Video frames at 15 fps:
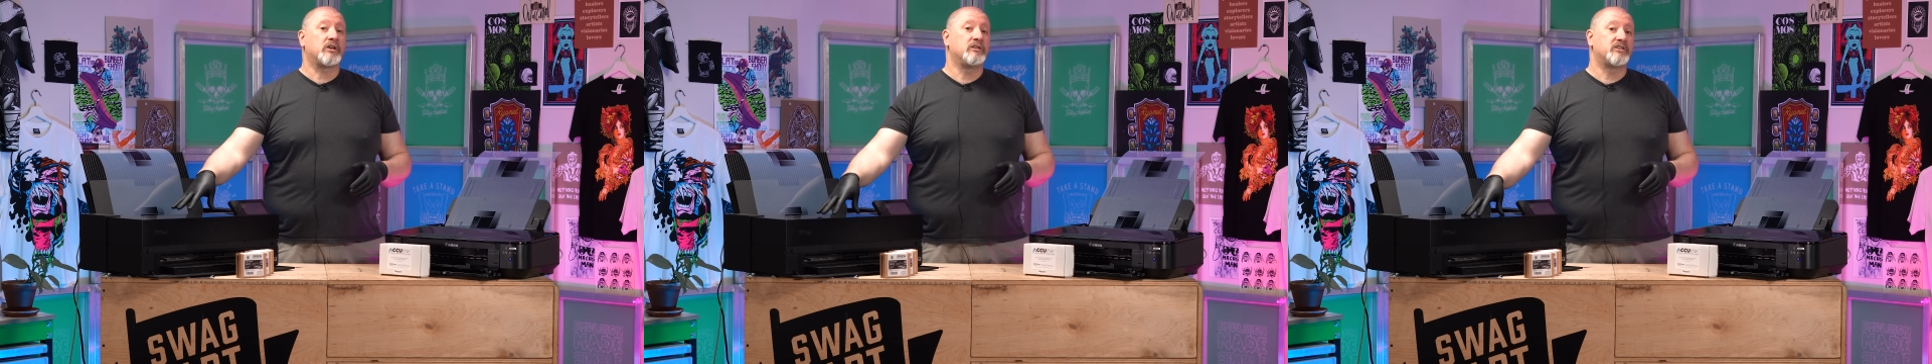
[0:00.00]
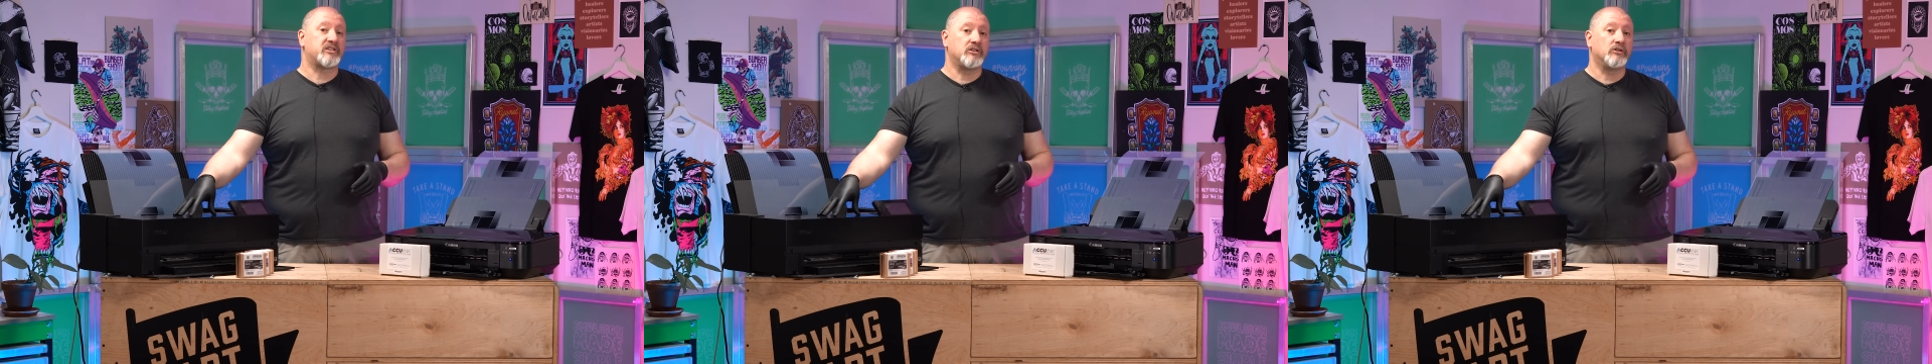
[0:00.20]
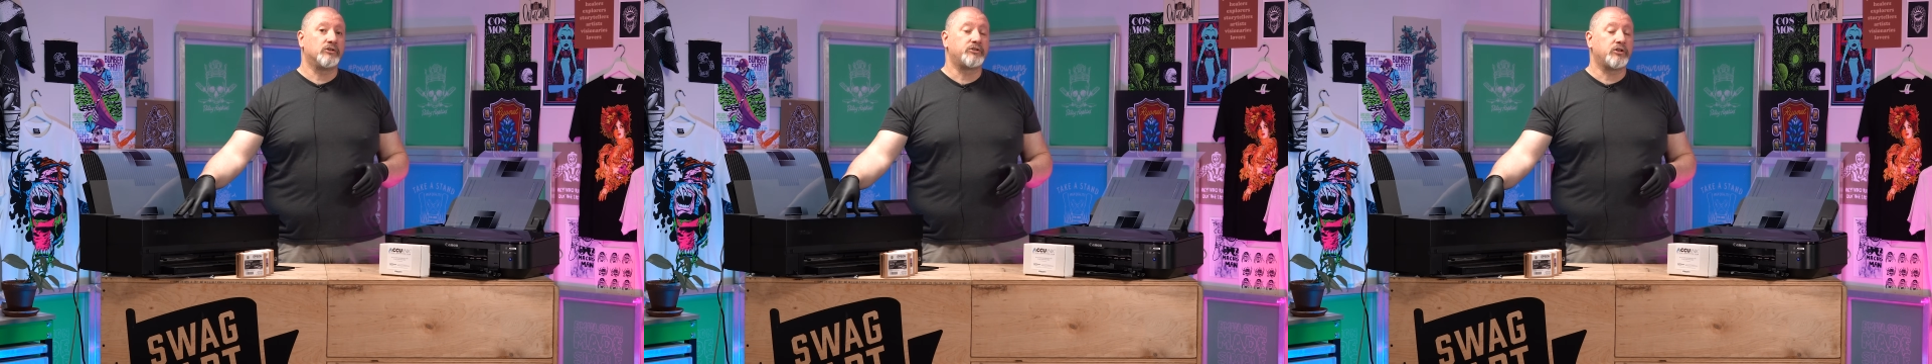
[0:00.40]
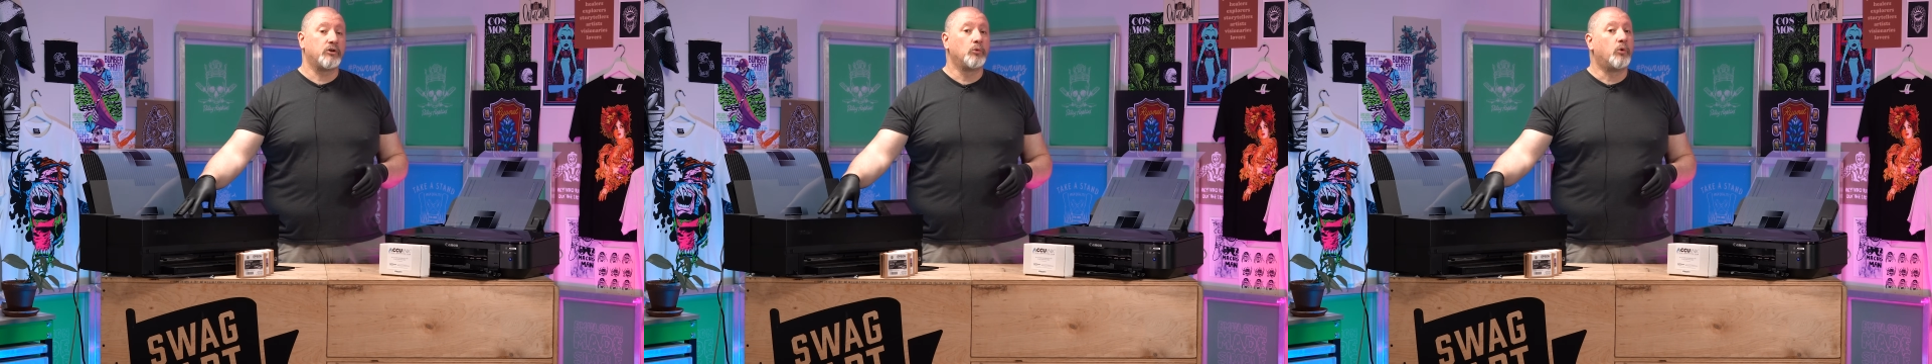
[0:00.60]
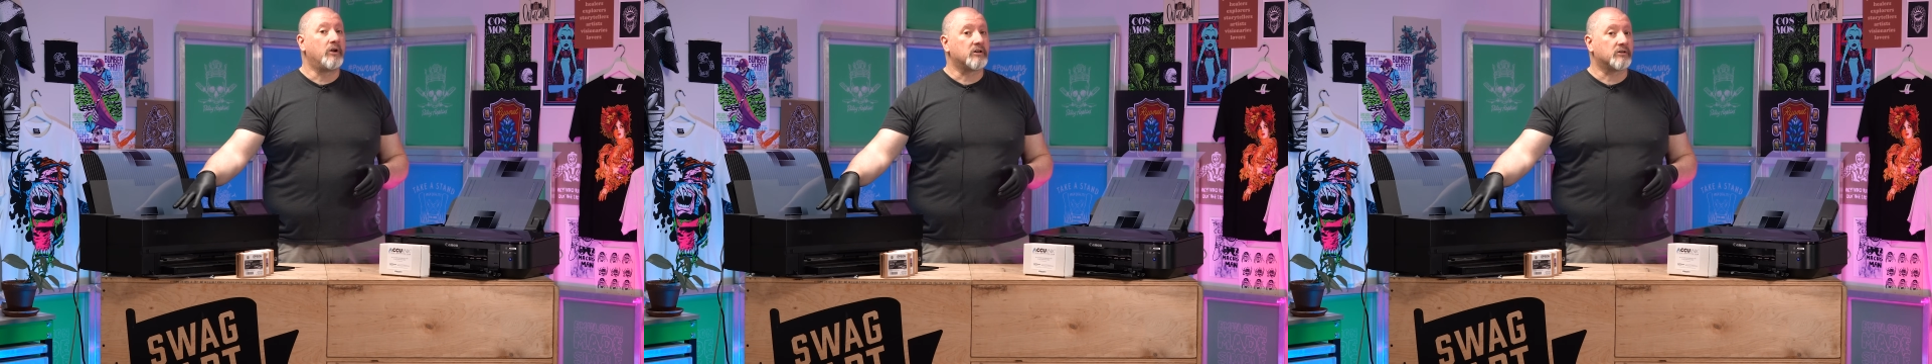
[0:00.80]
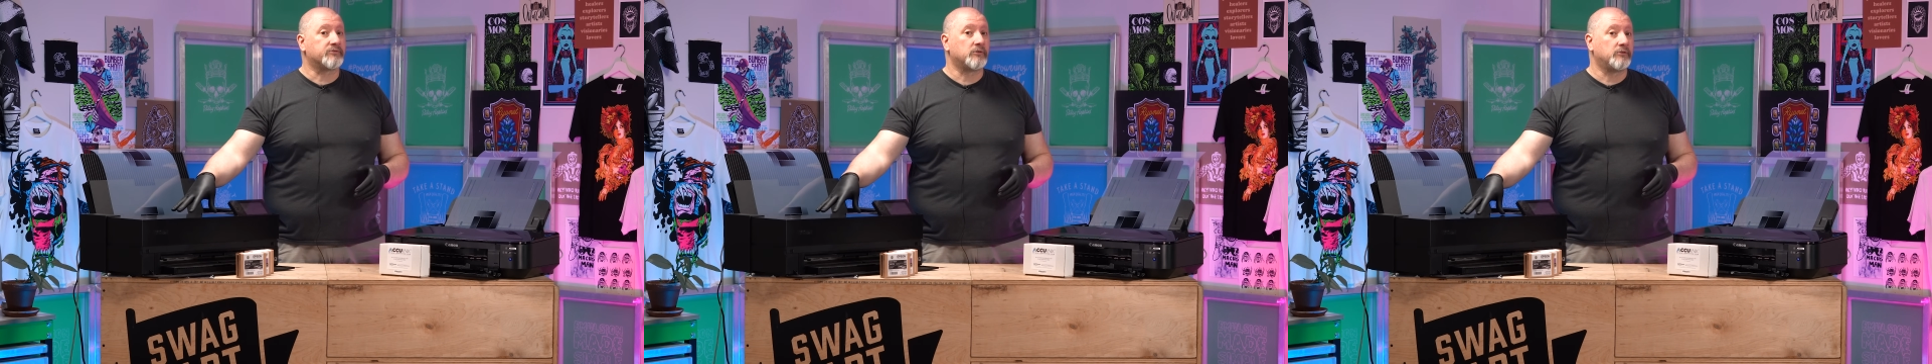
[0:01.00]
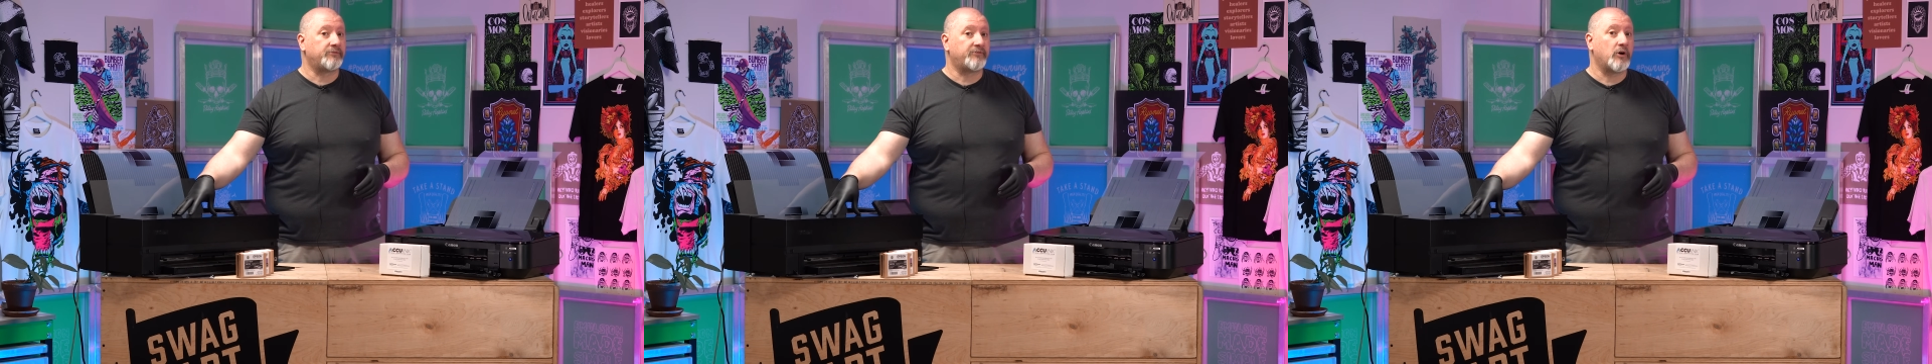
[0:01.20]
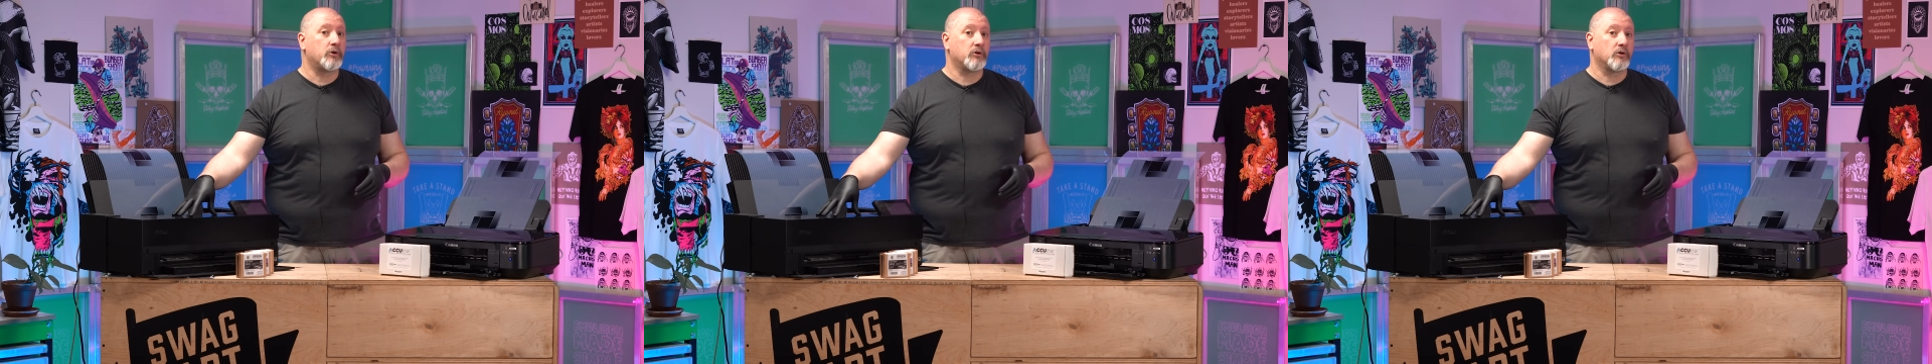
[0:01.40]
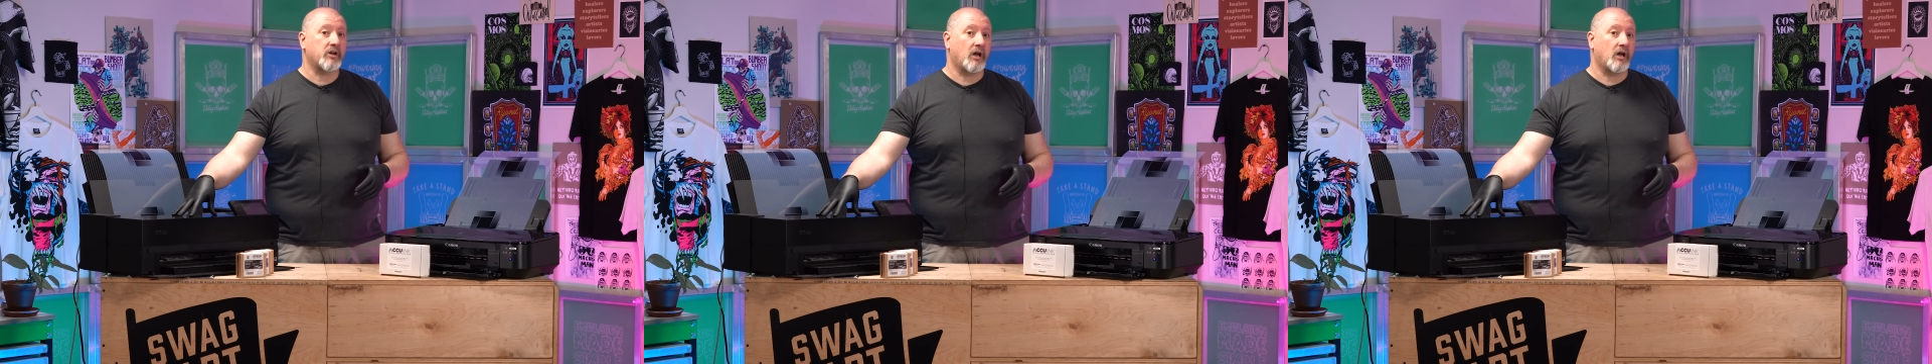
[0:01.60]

can still do wonderful photo